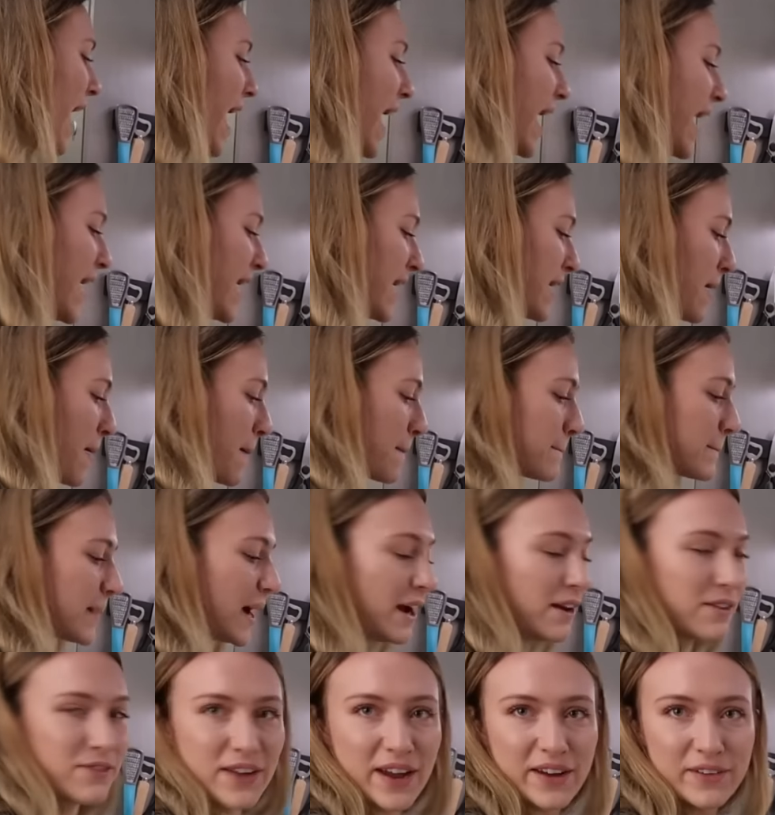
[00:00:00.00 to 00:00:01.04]
And
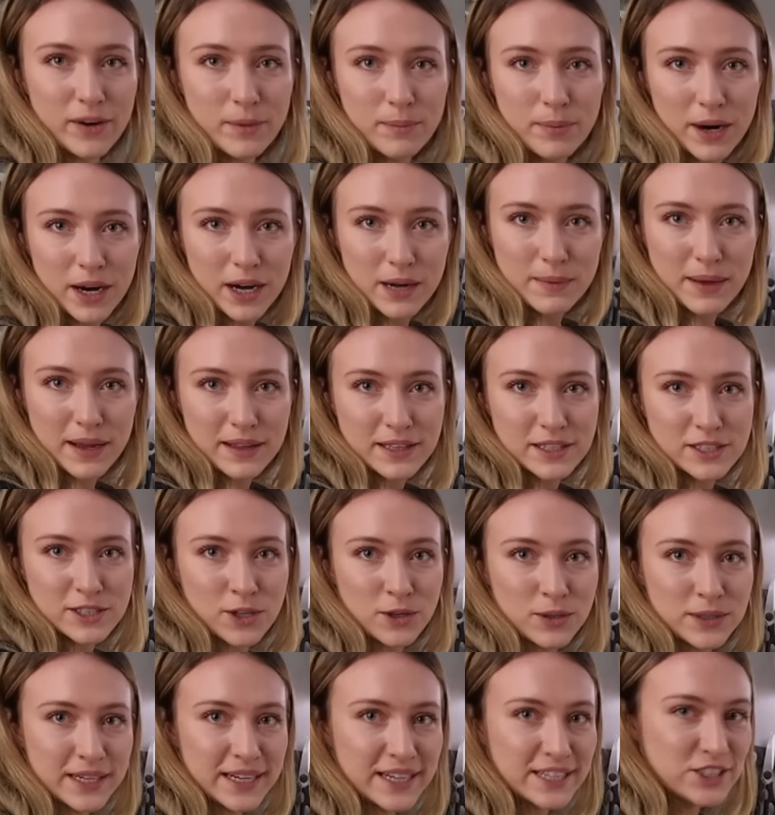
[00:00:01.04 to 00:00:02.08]
my favorite part about this
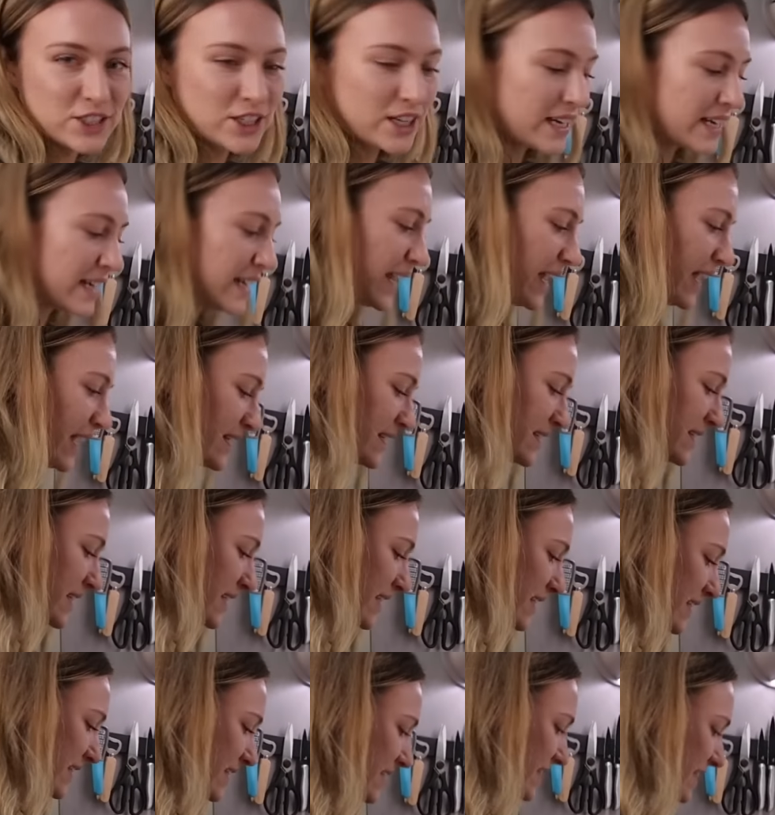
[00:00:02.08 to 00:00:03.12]
whole kitchen is
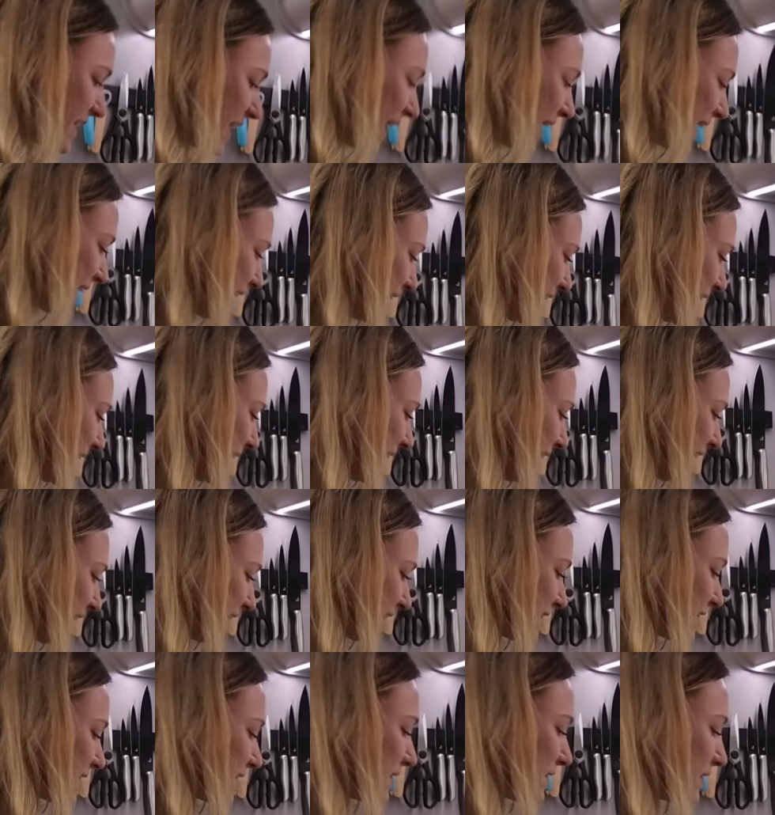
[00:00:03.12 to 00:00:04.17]
this sink. It
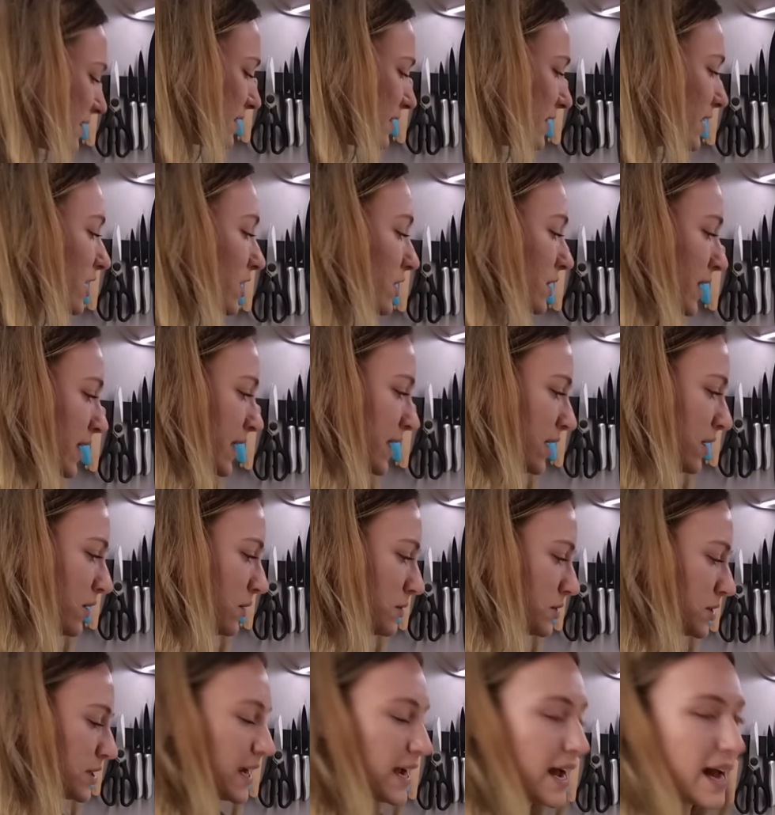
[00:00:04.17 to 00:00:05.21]
is literally
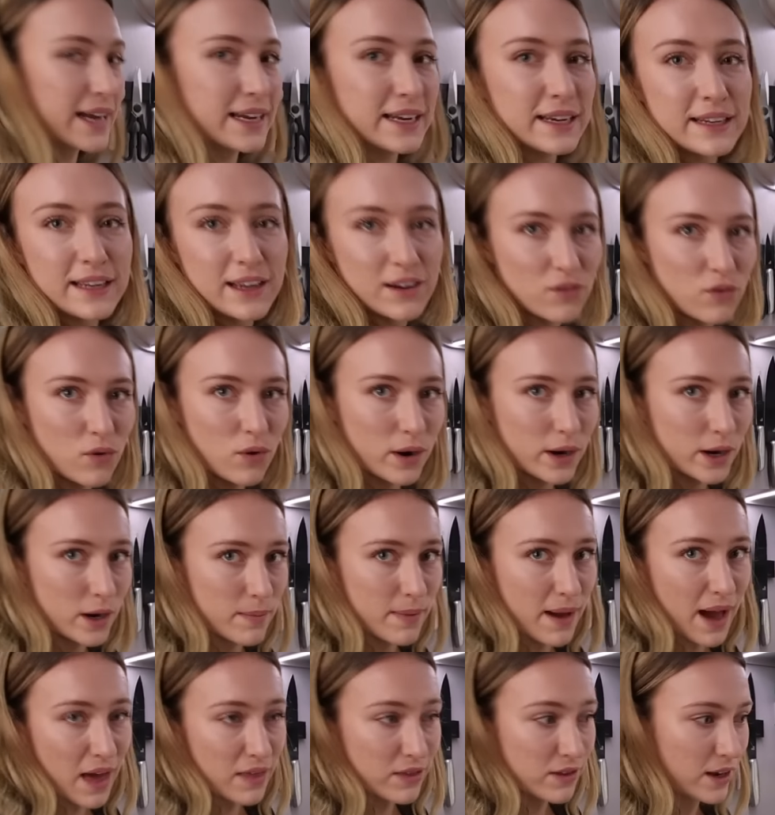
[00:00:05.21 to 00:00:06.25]
huge. Like, I could give Oreo a
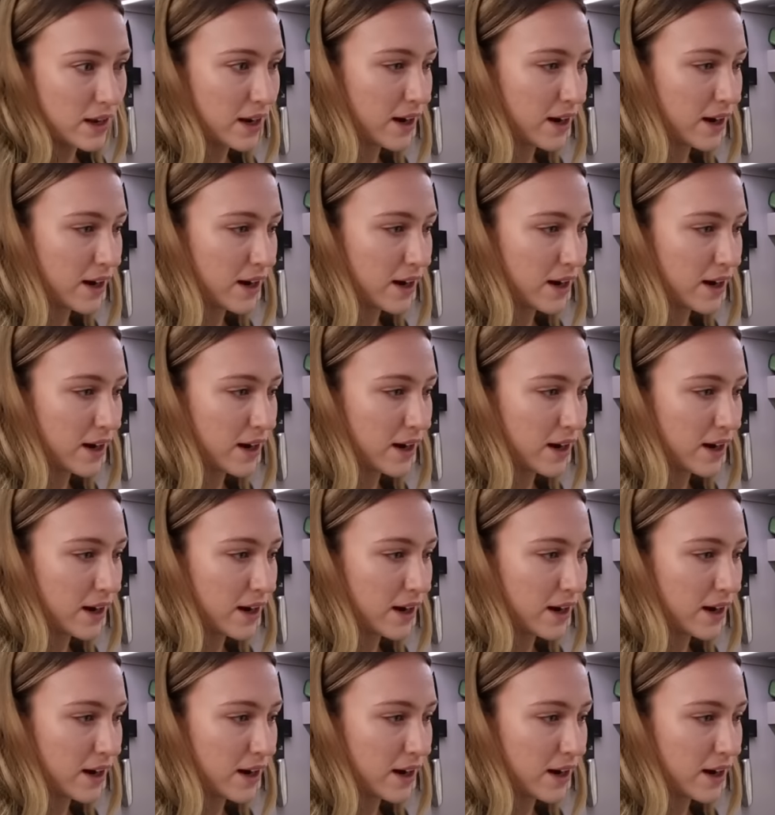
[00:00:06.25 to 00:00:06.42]
bath in